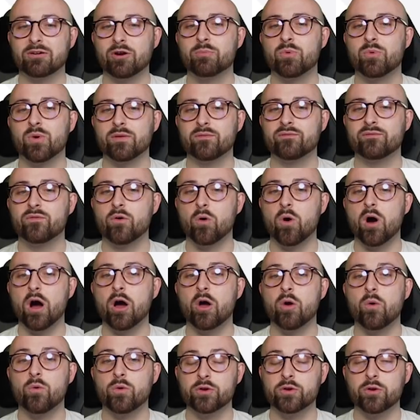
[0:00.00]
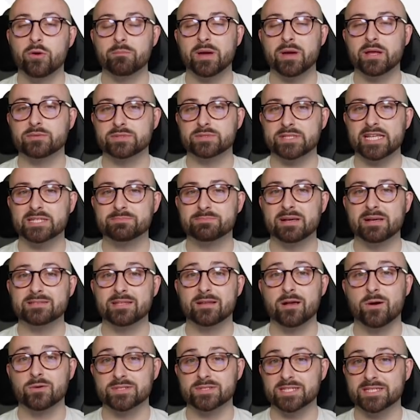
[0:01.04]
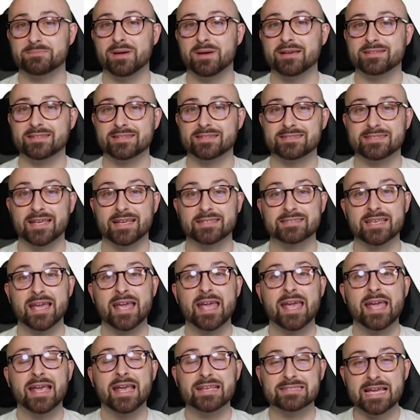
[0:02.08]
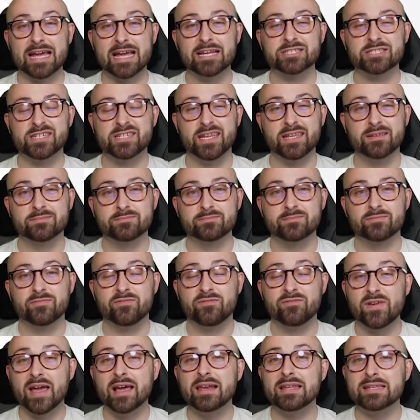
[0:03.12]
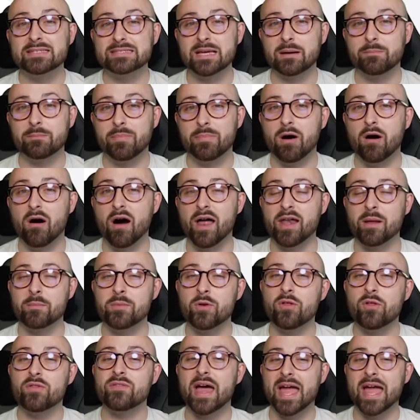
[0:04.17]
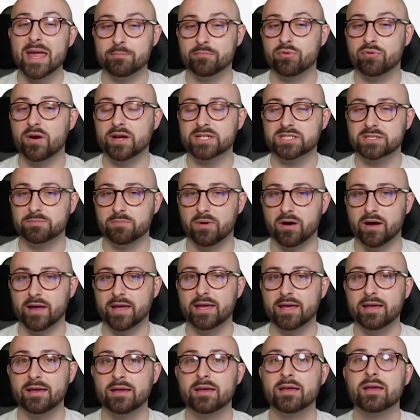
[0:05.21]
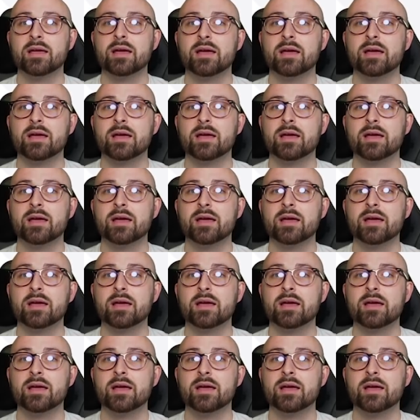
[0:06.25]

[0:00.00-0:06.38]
0.40 non-penalty expected goals and expected assists is actually fairly subpar, and I'm not that impressed by it.